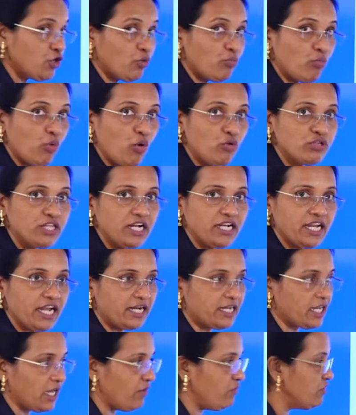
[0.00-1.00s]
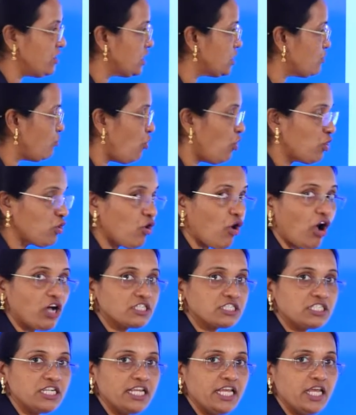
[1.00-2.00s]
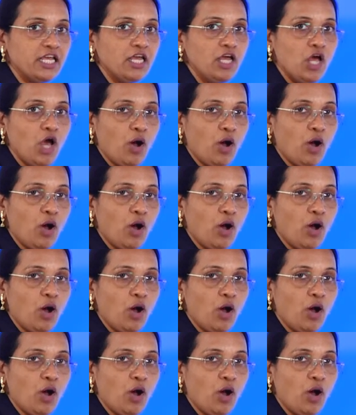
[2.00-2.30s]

to move the data, which is more costly,